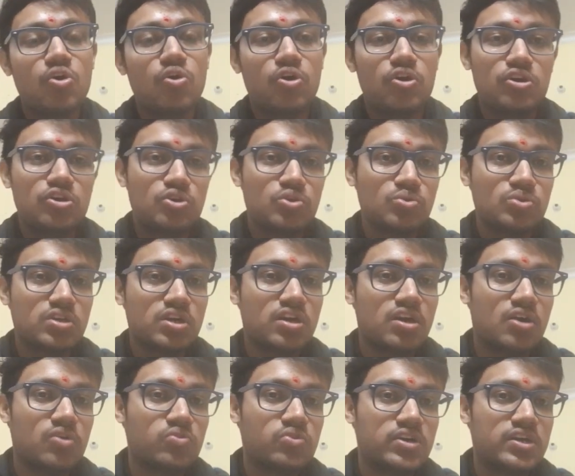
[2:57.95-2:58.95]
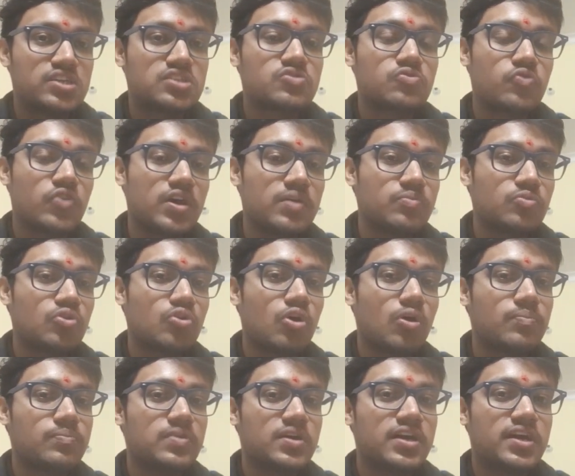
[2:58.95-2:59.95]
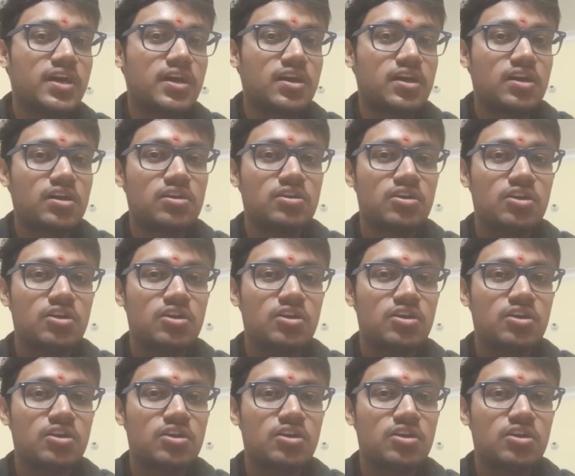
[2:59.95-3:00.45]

onto the ground. It's way more complicated.